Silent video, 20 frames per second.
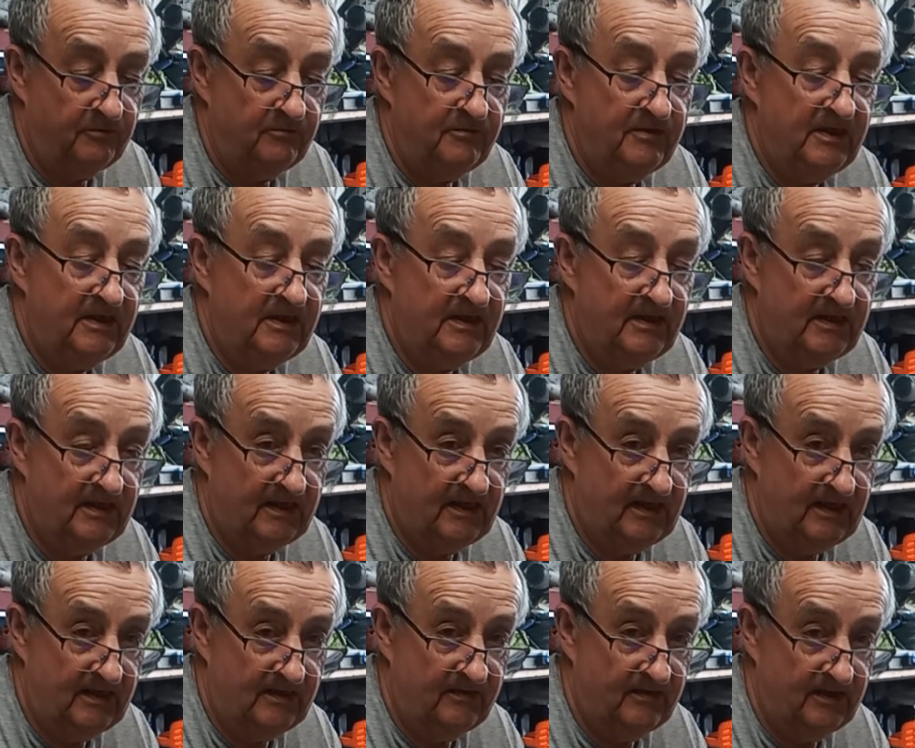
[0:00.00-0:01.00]
You need it
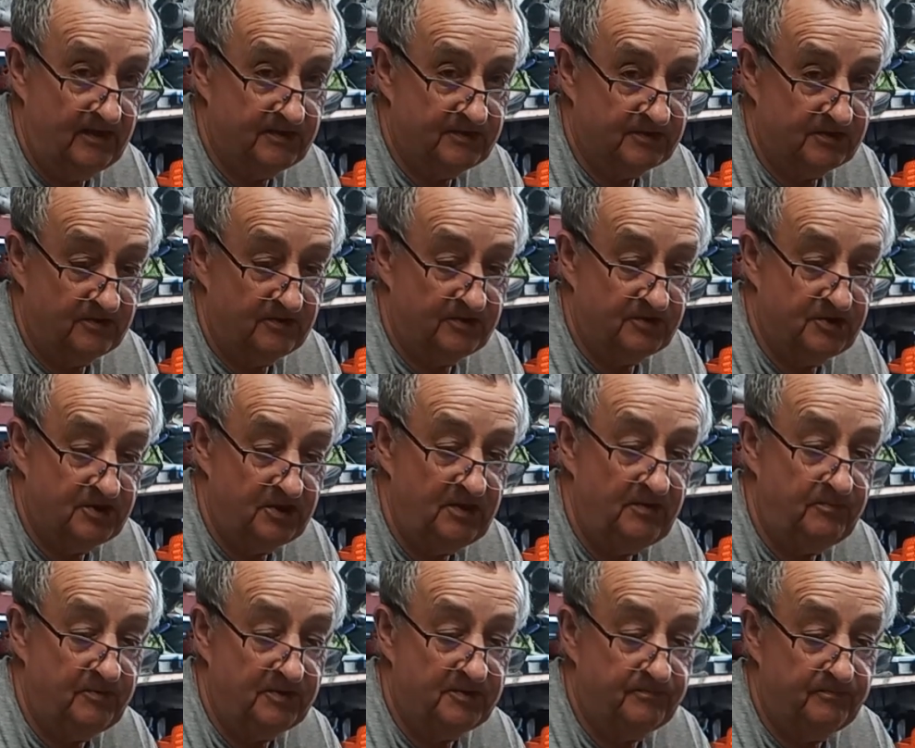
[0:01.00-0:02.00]
in this, and the
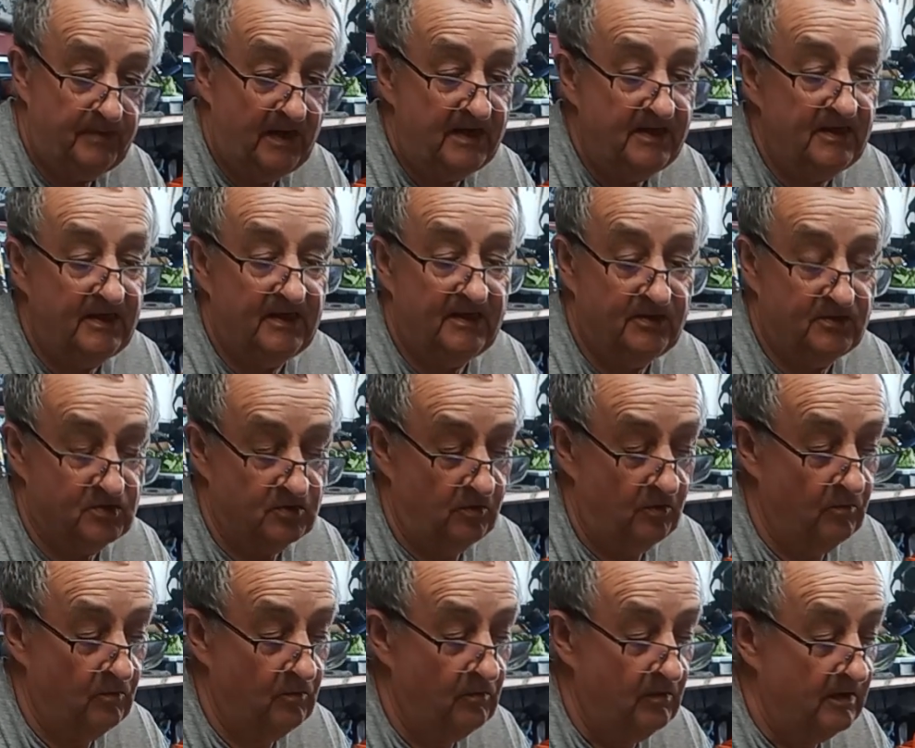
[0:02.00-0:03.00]
cheapest bending
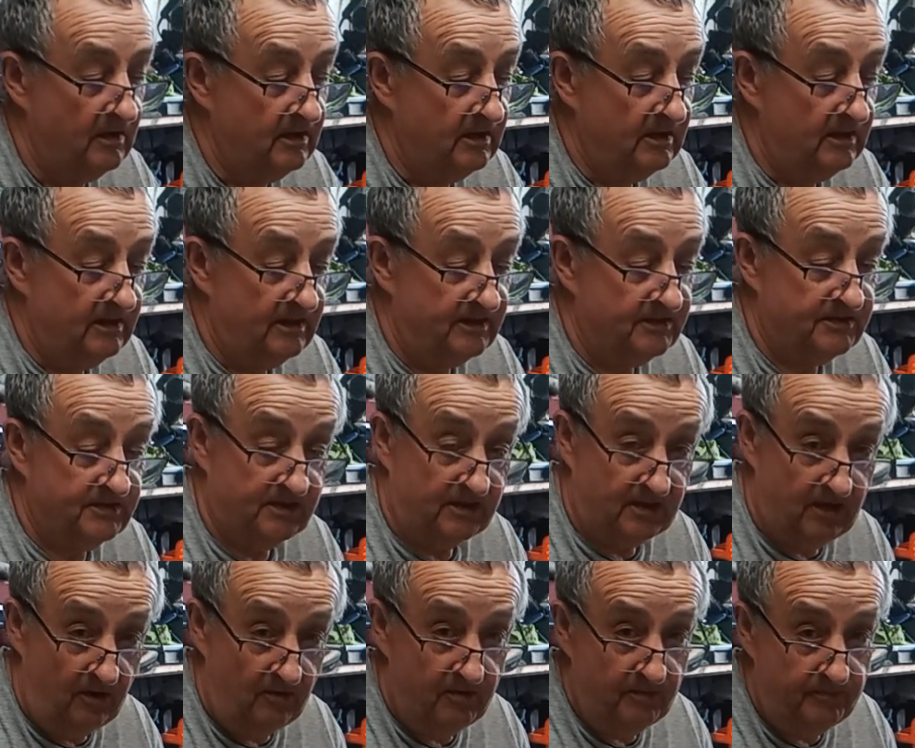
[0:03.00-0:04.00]
tool is
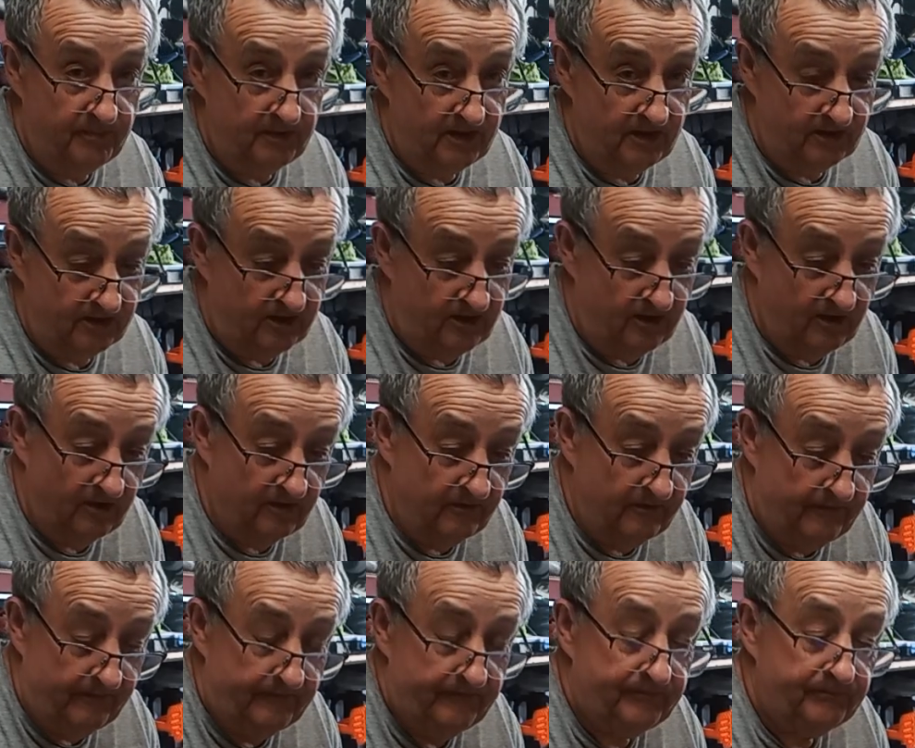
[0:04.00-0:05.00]
to go to
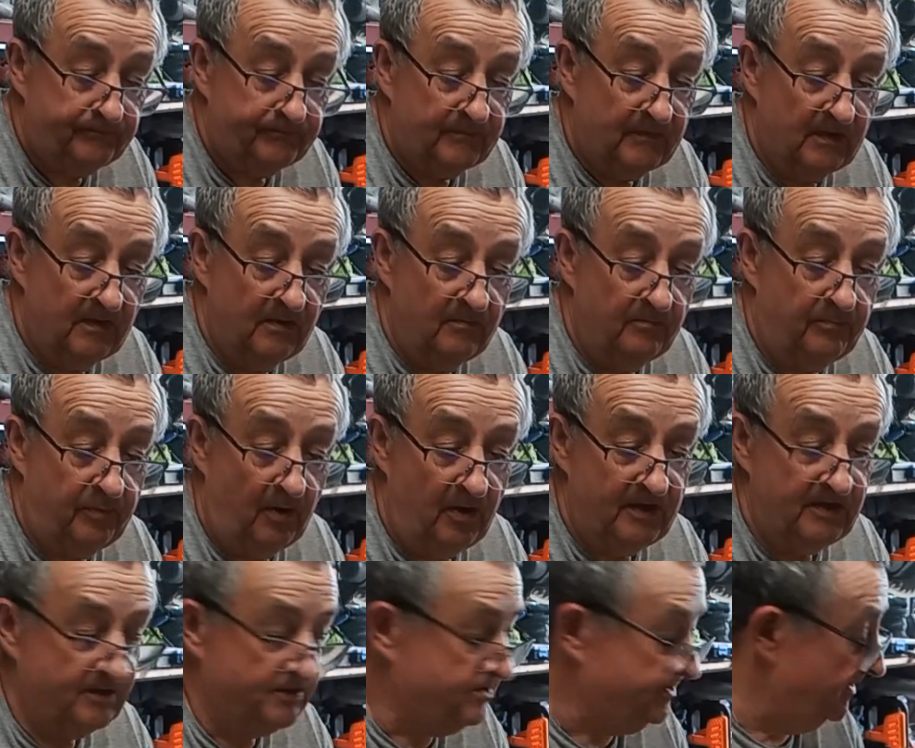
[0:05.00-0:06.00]
B&Q, buy
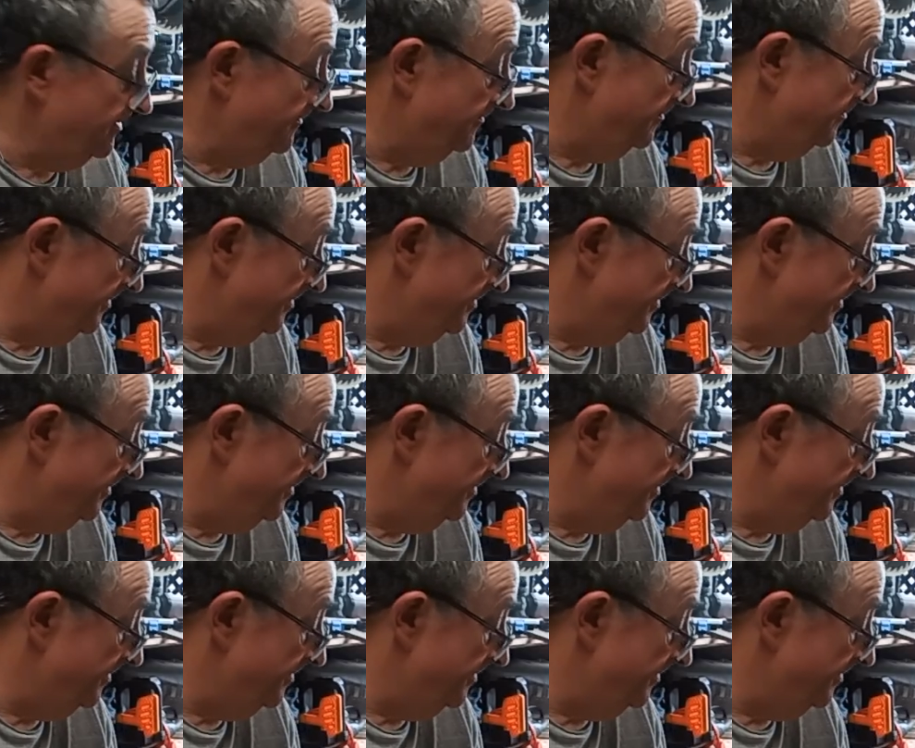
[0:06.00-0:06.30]
yourself